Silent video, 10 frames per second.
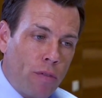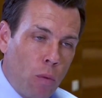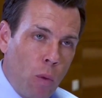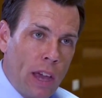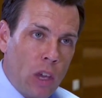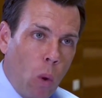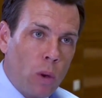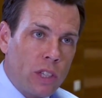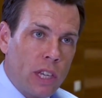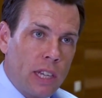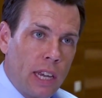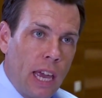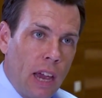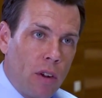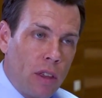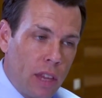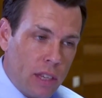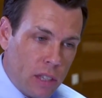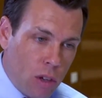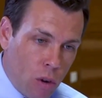From where you're sitting here in
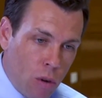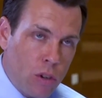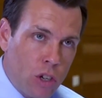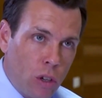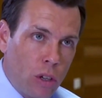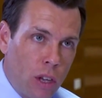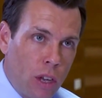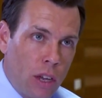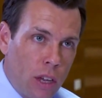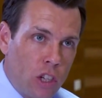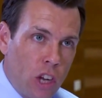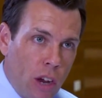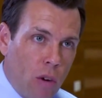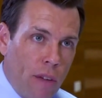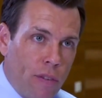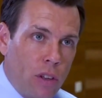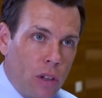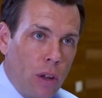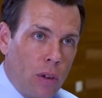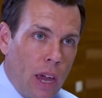this crucial
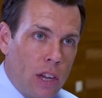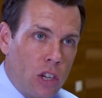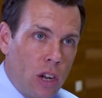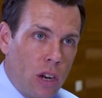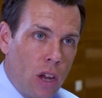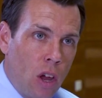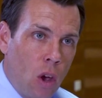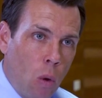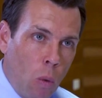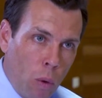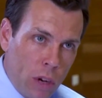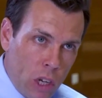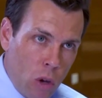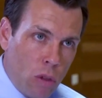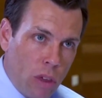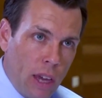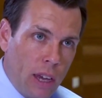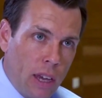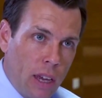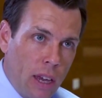geographical location, what do you
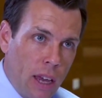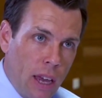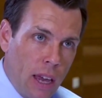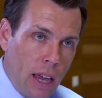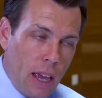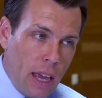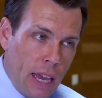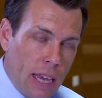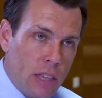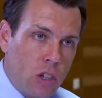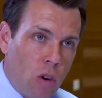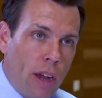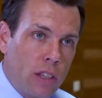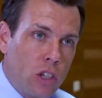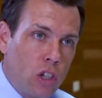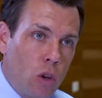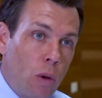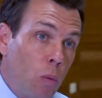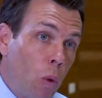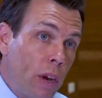think he is trying to
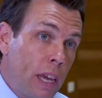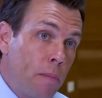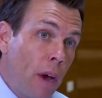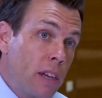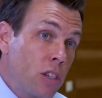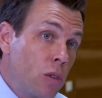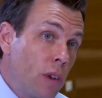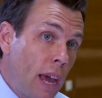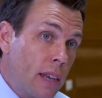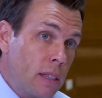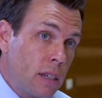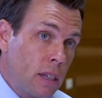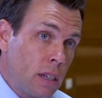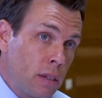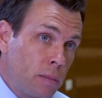do and what he might do next?